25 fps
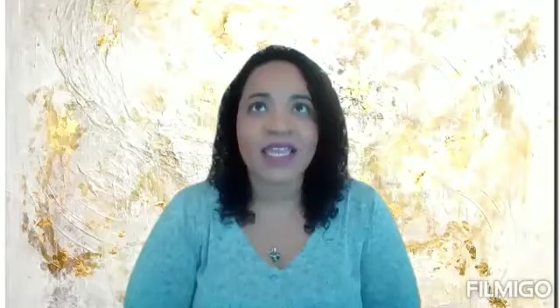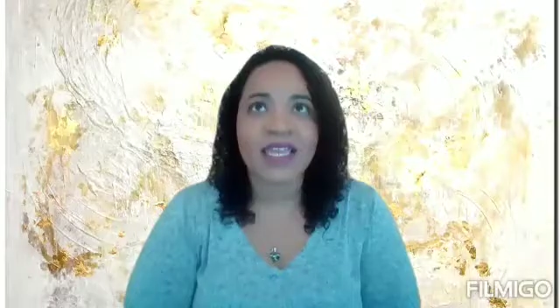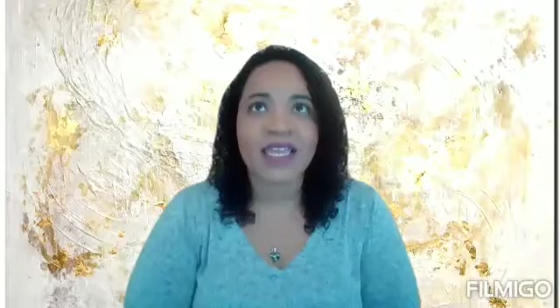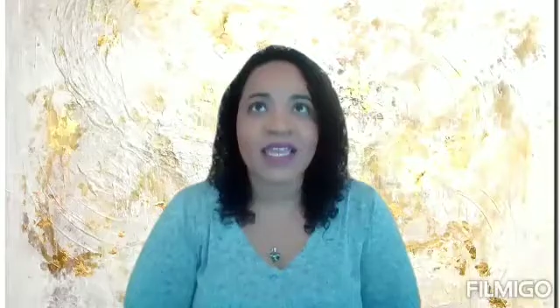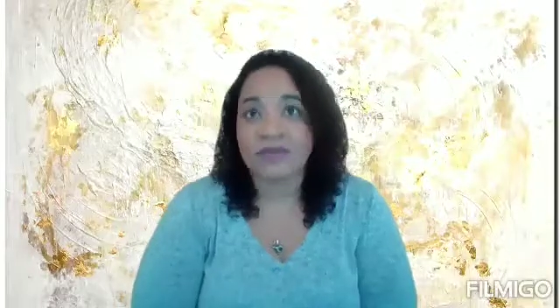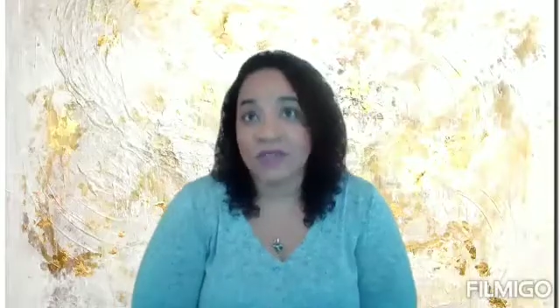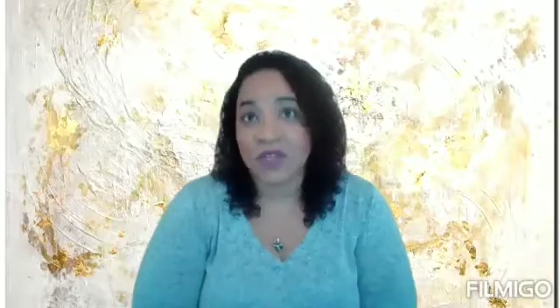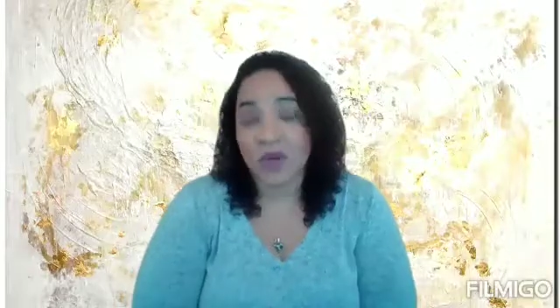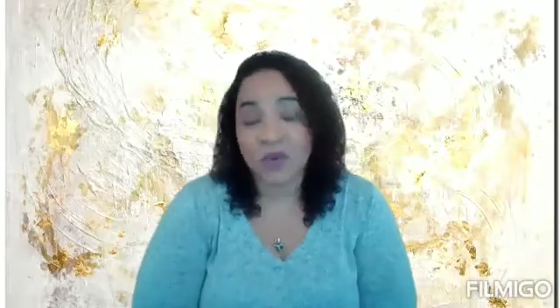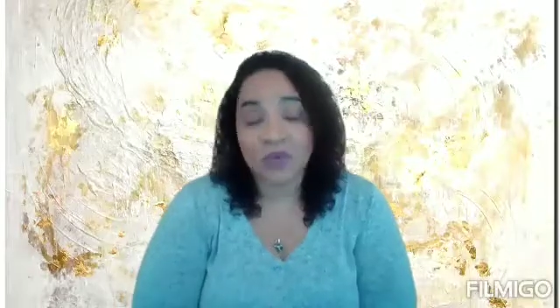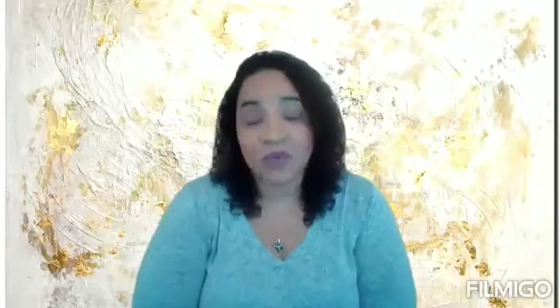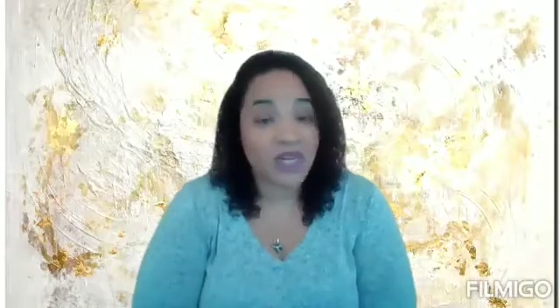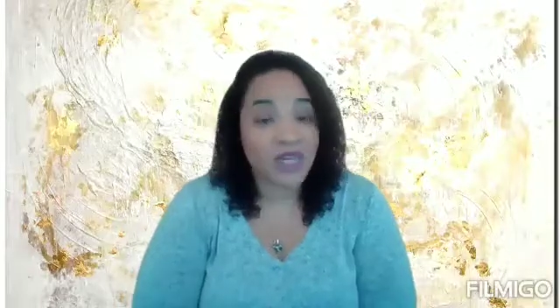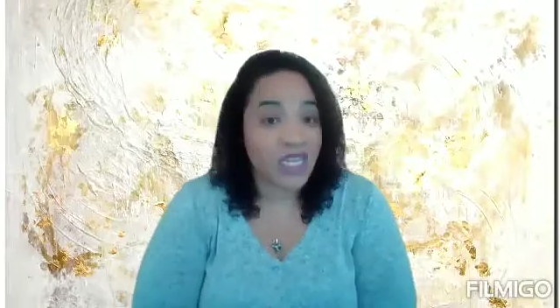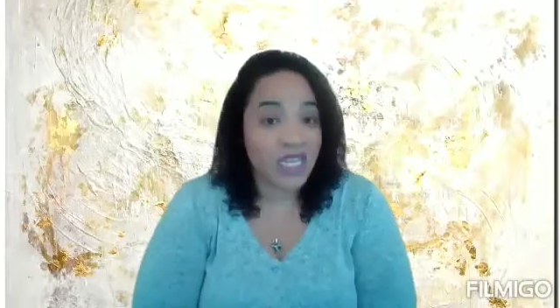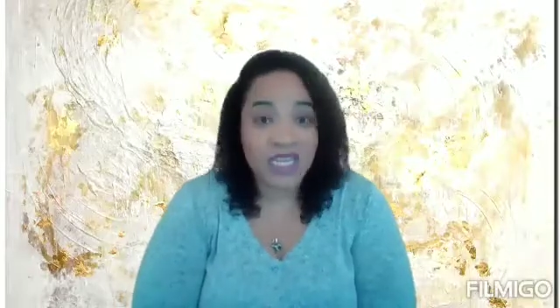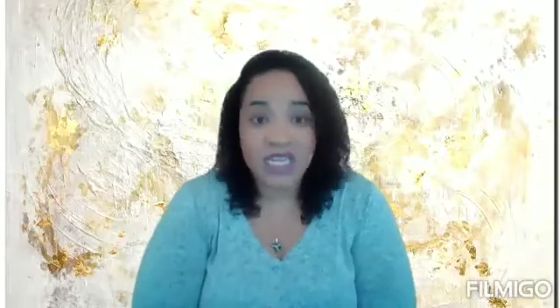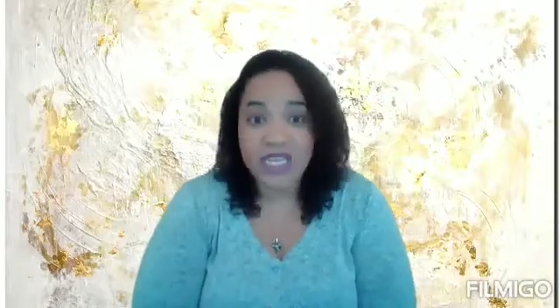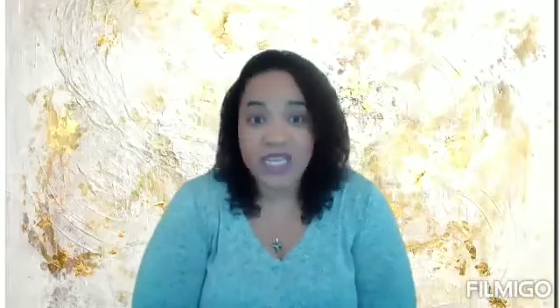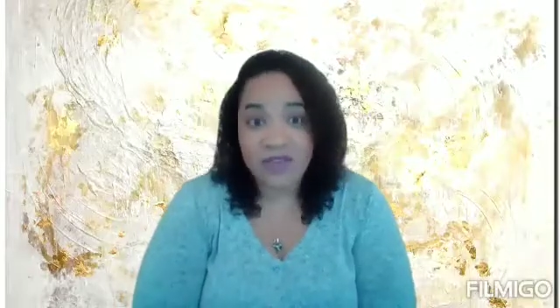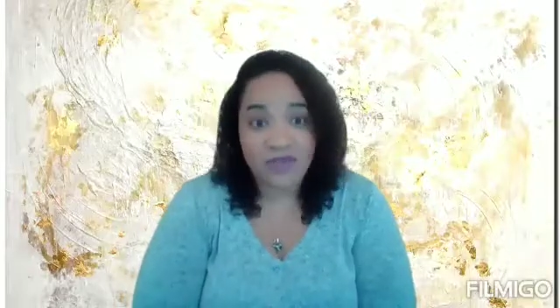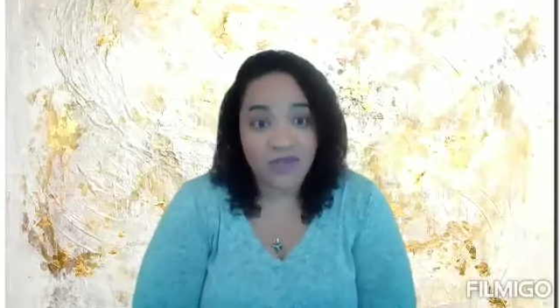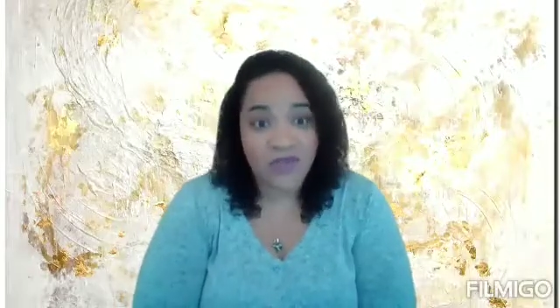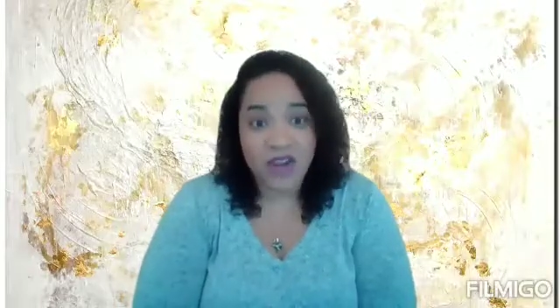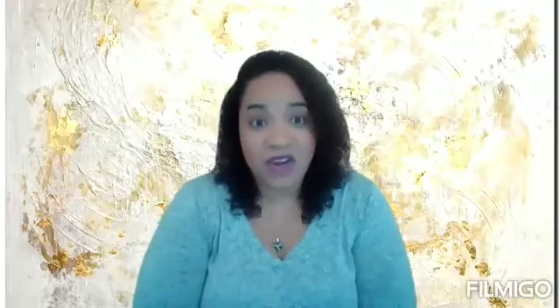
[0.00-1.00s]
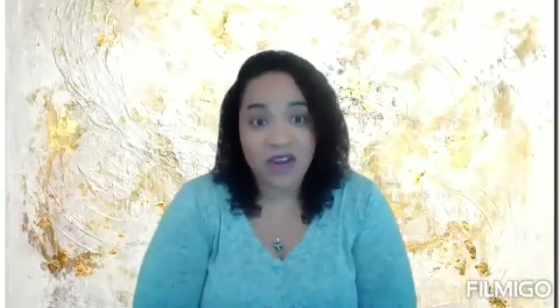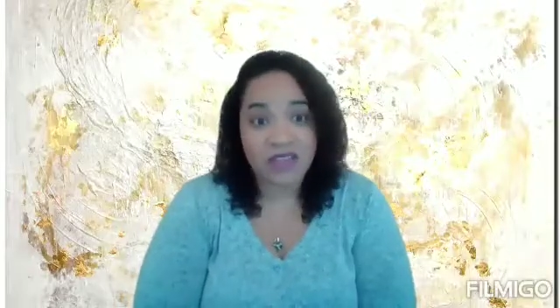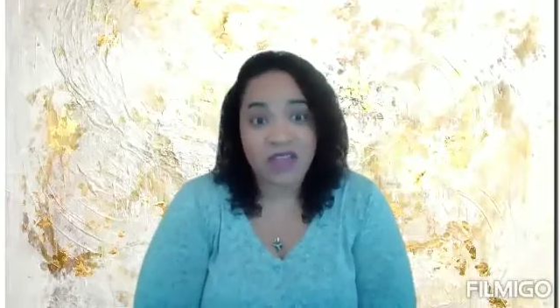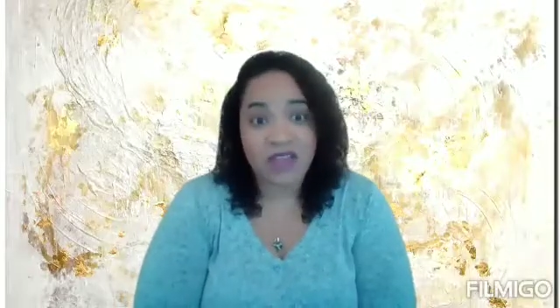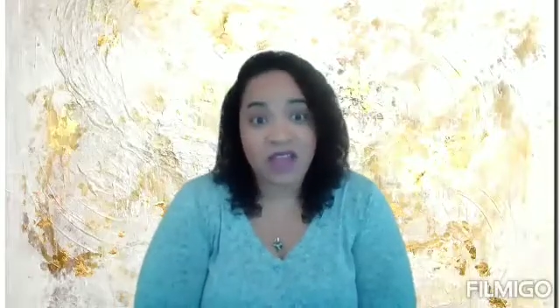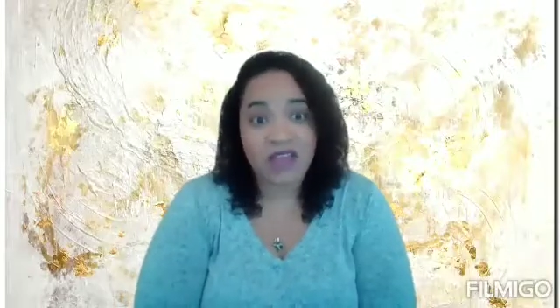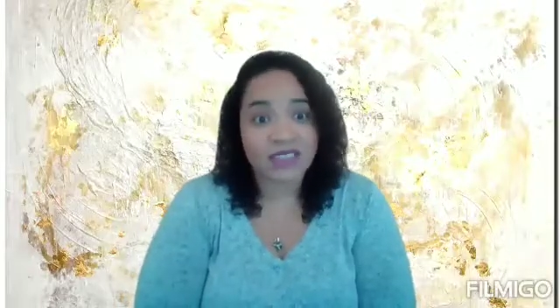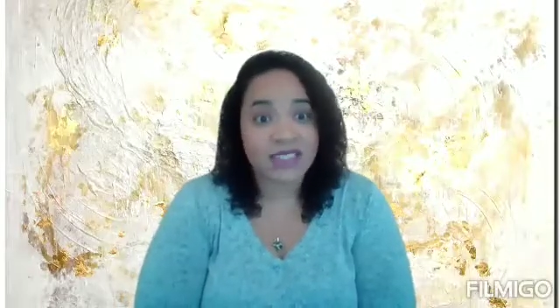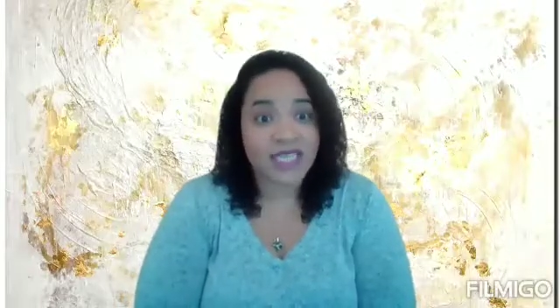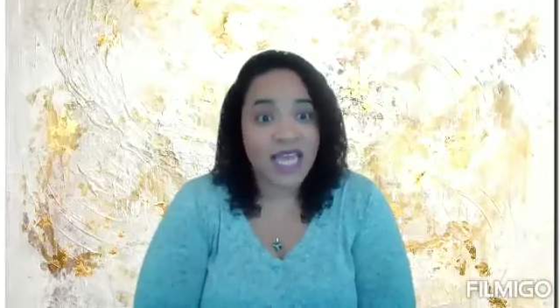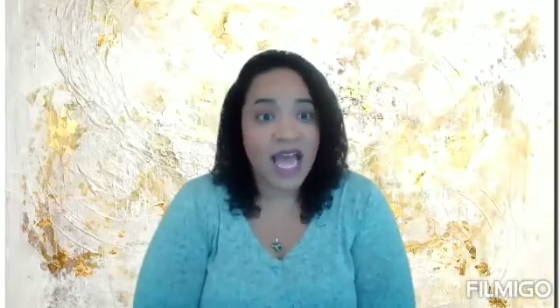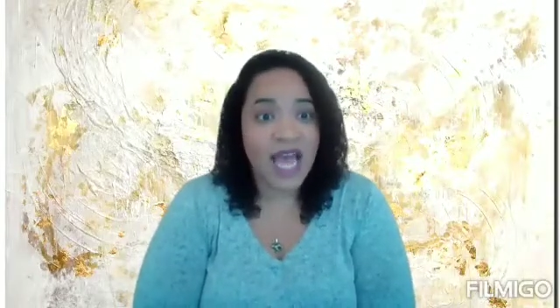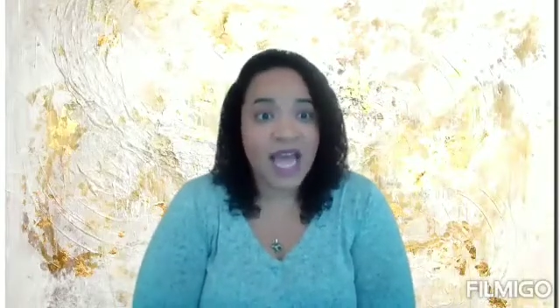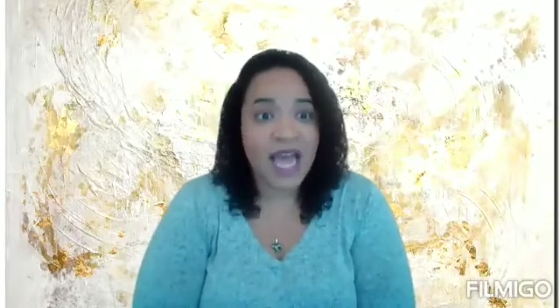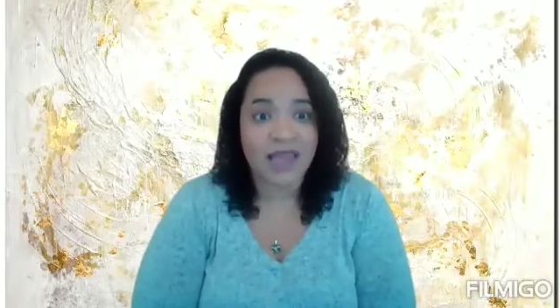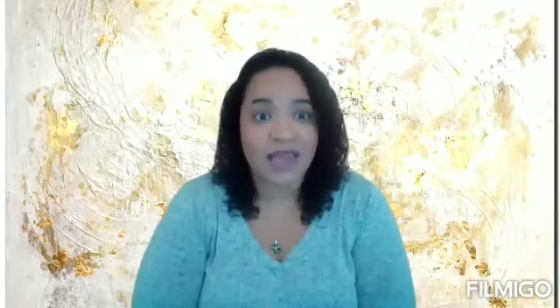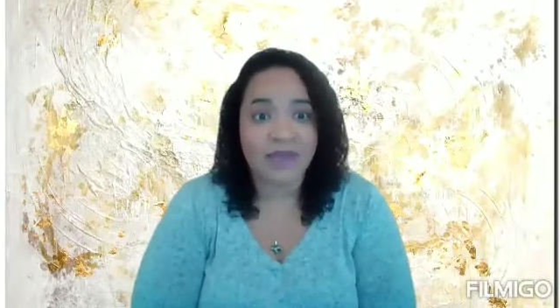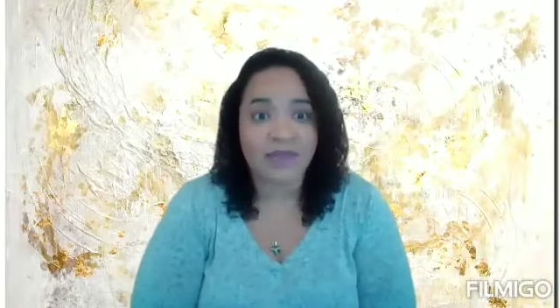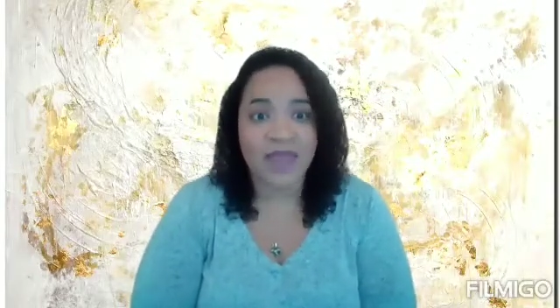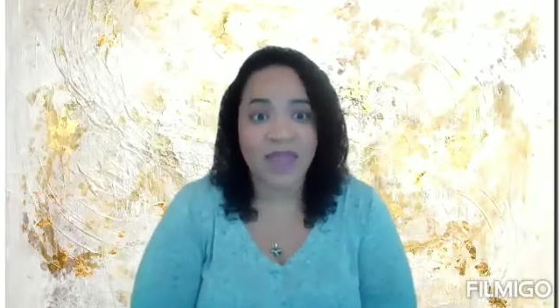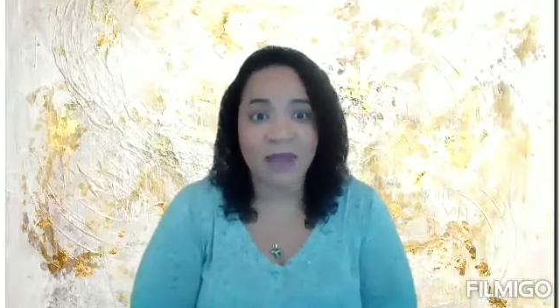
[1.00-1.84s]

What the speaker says: don't need a very long time.